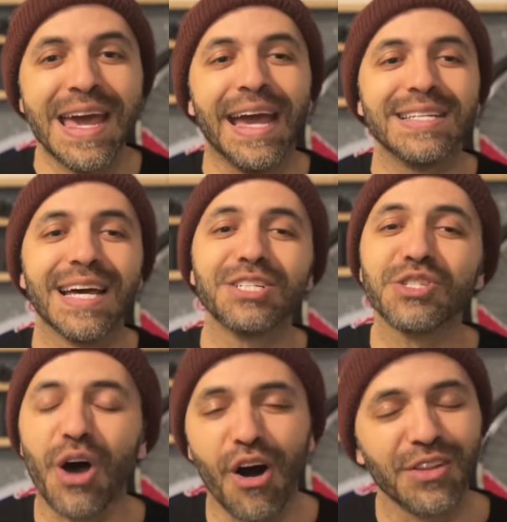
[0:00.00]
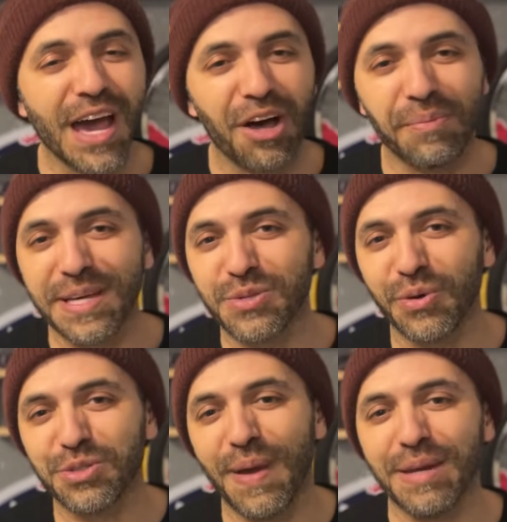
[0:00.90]
It touches all the elements
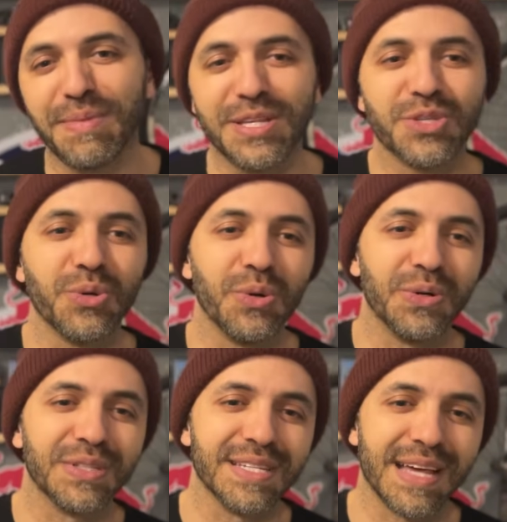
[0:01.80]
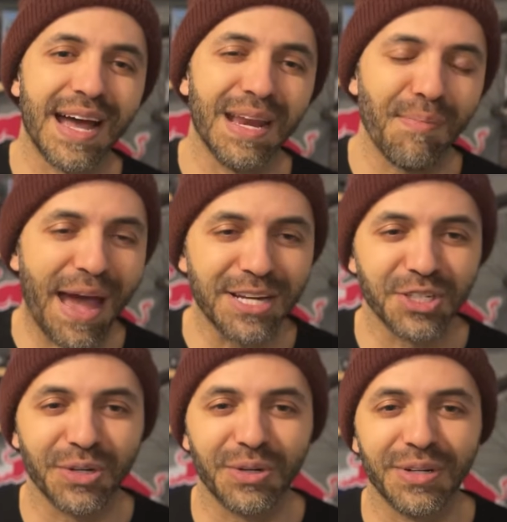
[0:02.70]
which made mid-school design
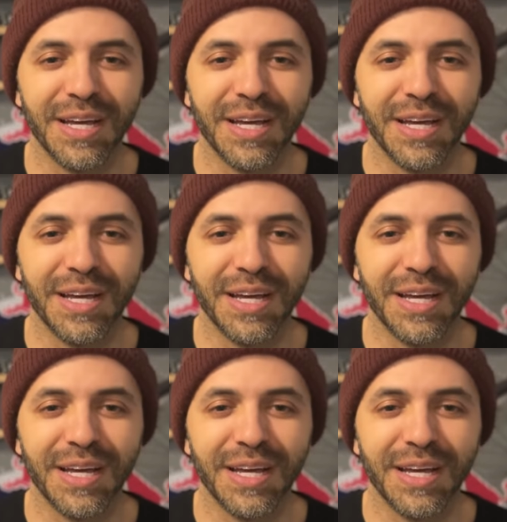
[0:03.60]
magical.